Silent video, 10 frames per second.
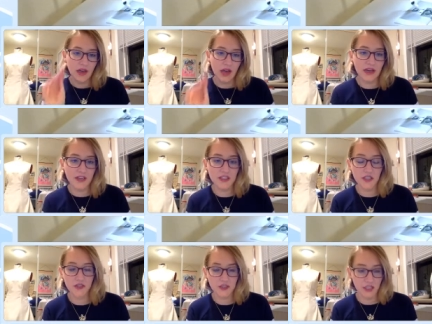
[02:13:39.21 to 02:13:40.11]
i need to
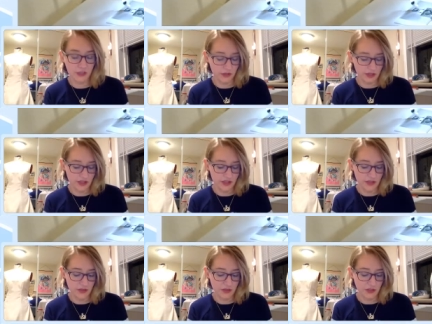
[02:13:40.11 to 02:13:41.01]
check your schedule again and see
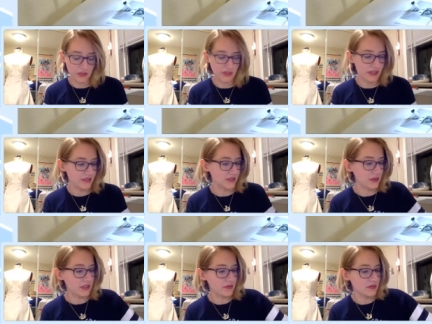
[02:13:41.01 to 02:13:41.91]
when you're streaming next so i
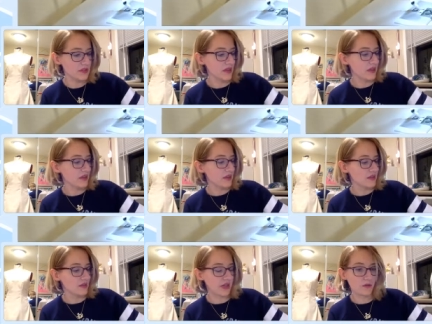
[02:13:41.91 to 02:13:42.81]
can
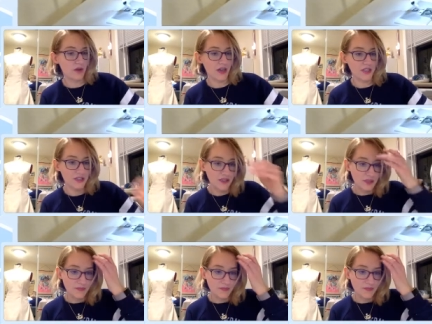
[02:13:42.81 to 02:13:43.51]
so i can watch